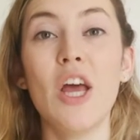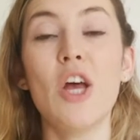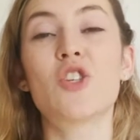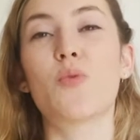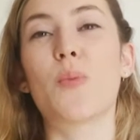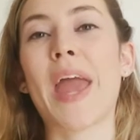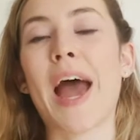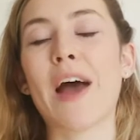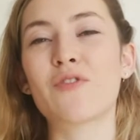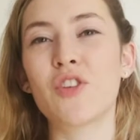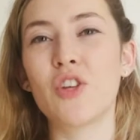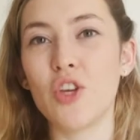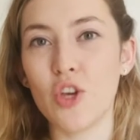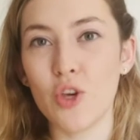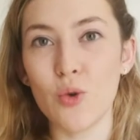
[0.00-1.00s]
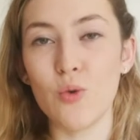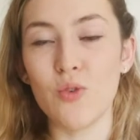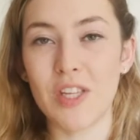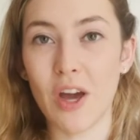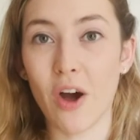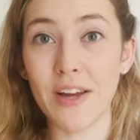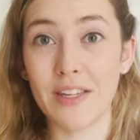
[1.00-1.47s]
So we have to use
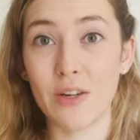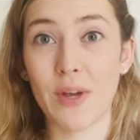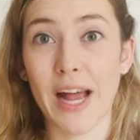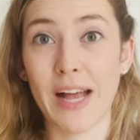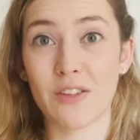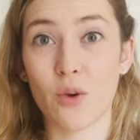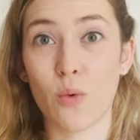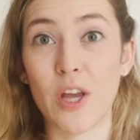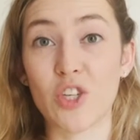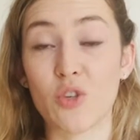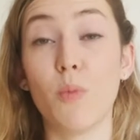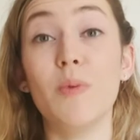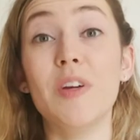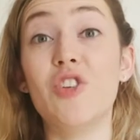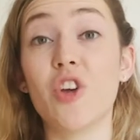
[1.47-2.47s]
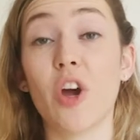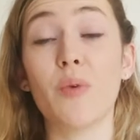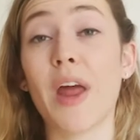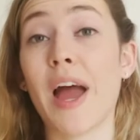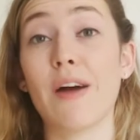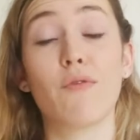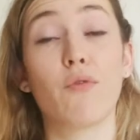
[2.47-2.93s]
the ideal gas equation when we don't
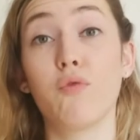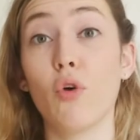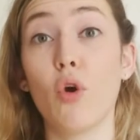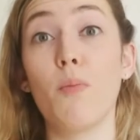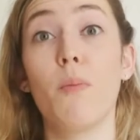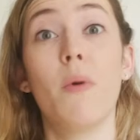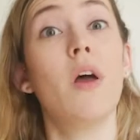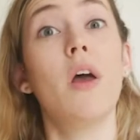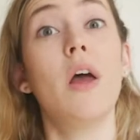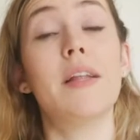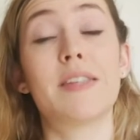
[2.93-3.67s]
have room